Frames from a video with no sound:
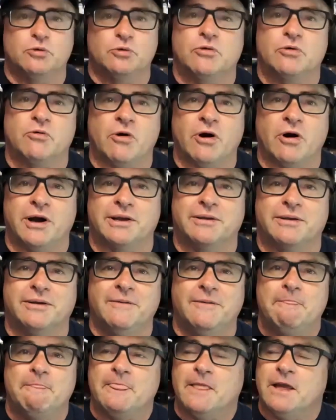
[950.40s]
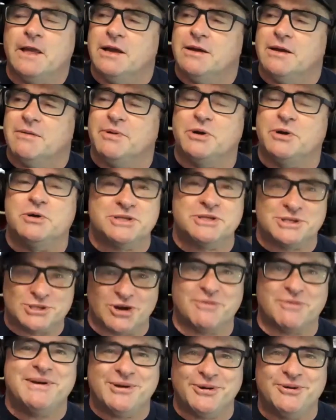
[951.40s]
crying because it's
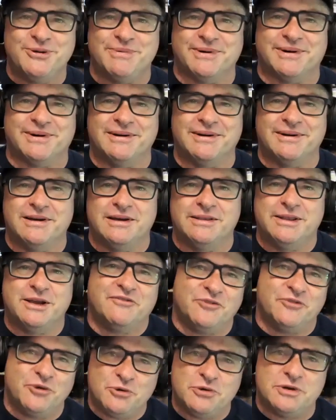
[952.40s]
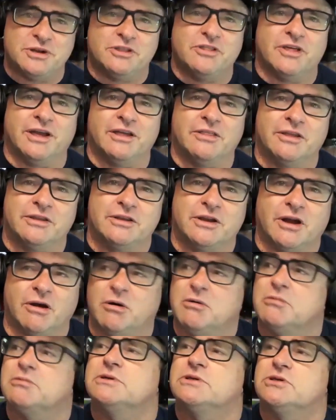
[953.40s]
Tommy Cooper. Now, if you did that, they'd go,
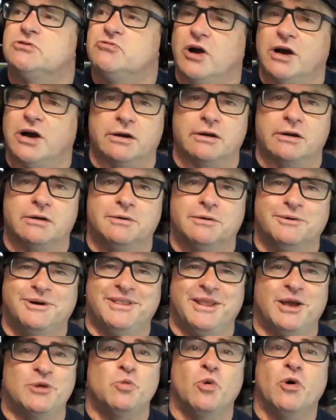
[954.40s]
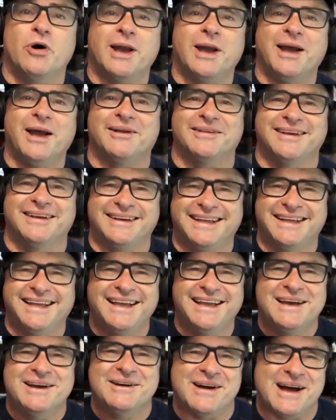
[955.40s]
oh, he's drunk. They'd walk out.
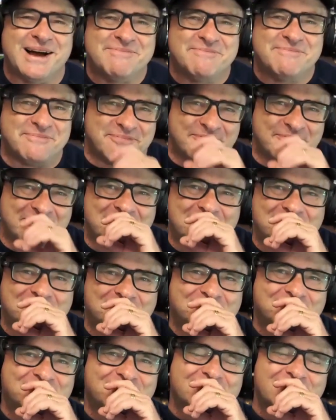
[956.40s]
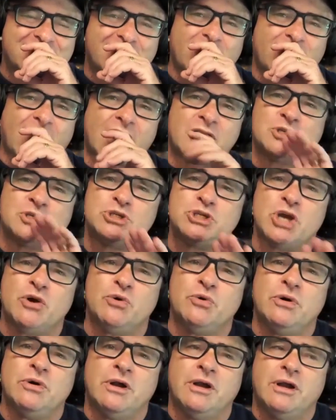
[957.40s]
Yeah.
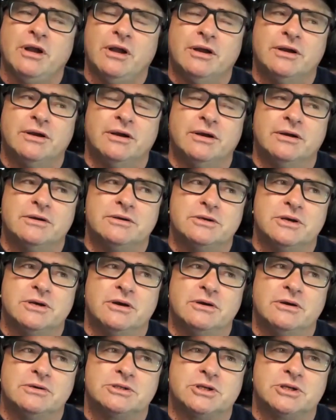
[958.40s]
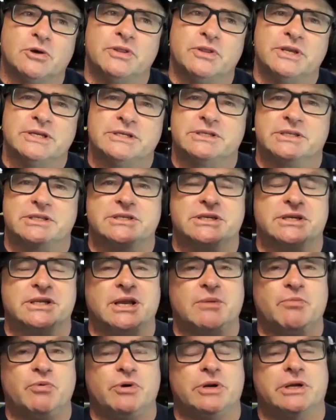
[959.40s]
So there's the
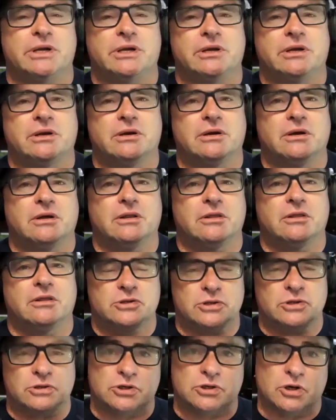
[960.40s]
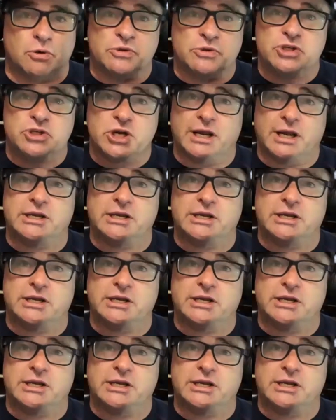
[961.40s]
celebrity. So with Charlie